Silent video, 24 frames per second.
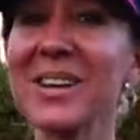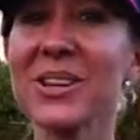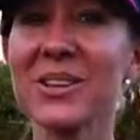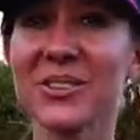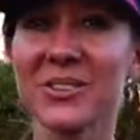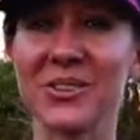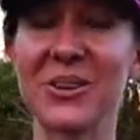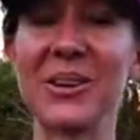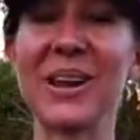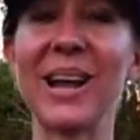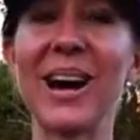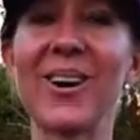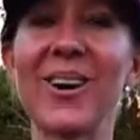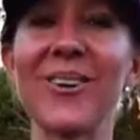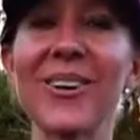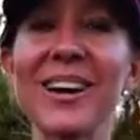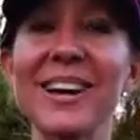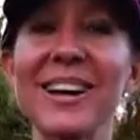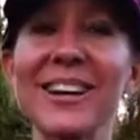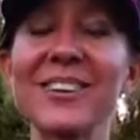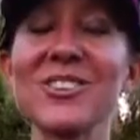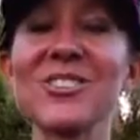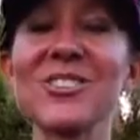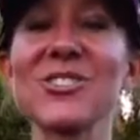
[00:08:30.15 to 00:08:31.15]
So now we're
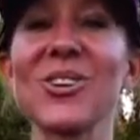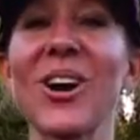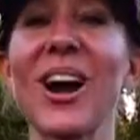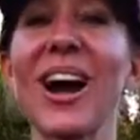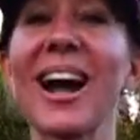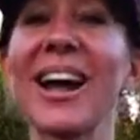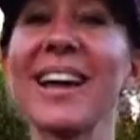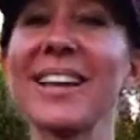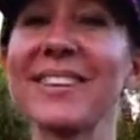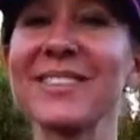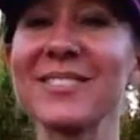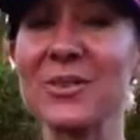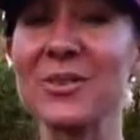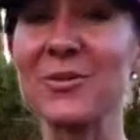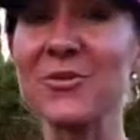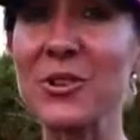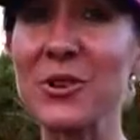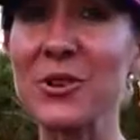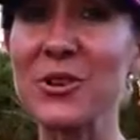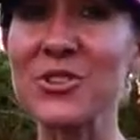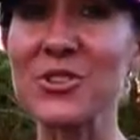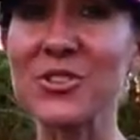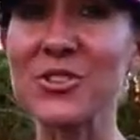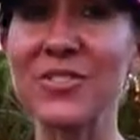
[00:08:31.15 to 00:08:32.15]
gonna try in some future